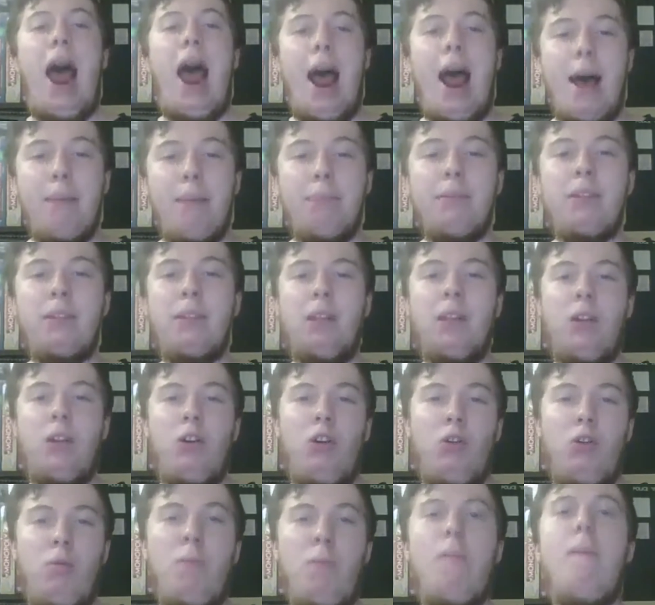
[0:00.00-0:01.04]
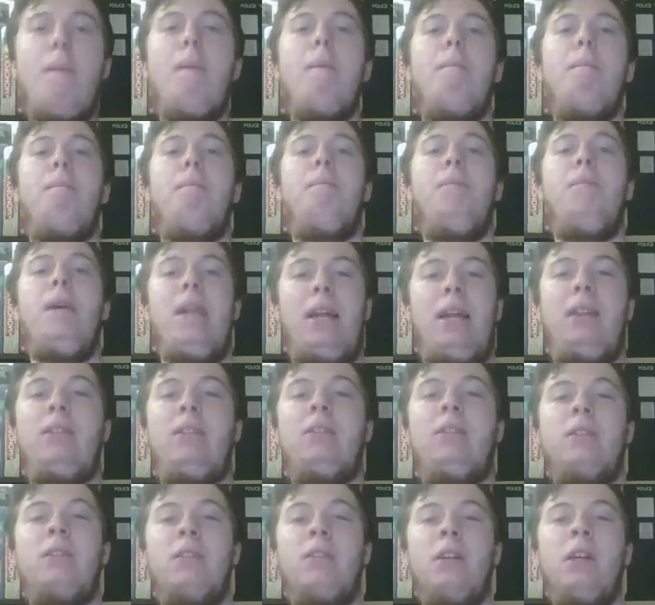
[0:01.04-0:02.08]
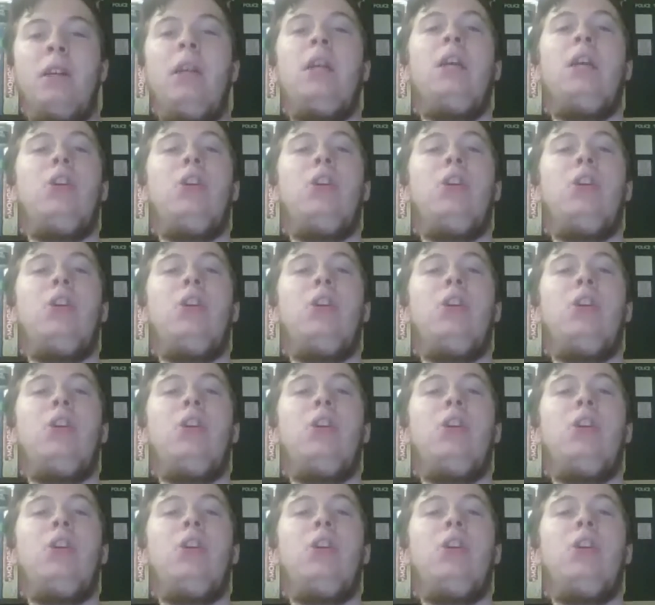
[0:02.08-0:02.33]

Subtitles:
absolute bits.